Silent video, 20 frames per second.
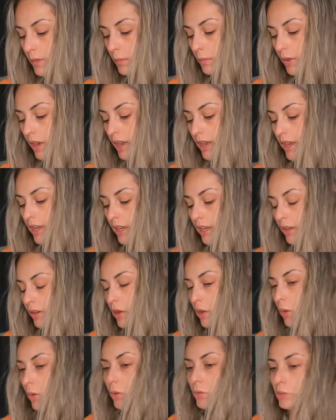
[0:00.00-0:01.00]
My
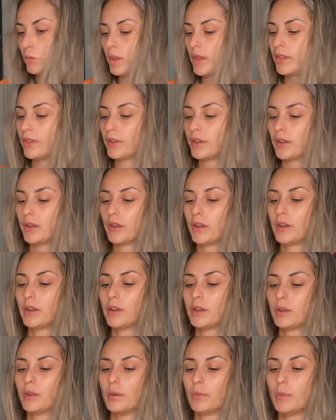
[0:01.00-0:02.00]
cold weather
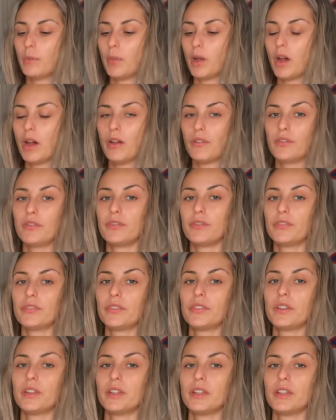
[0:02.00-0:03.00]

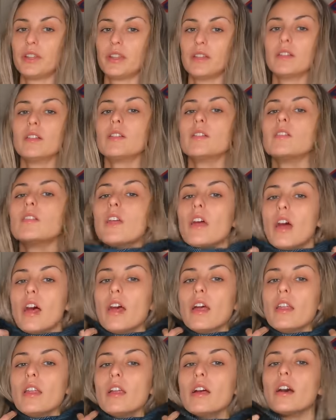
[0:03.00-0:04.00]
buff
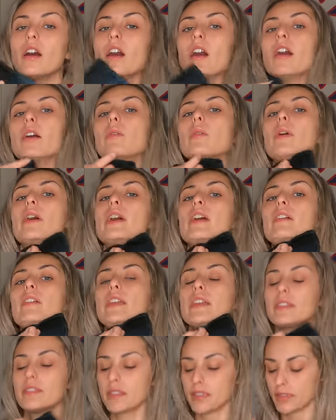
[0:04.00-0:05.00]
that I wear
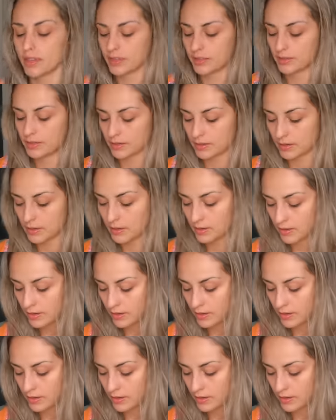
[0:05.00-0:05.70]
like this.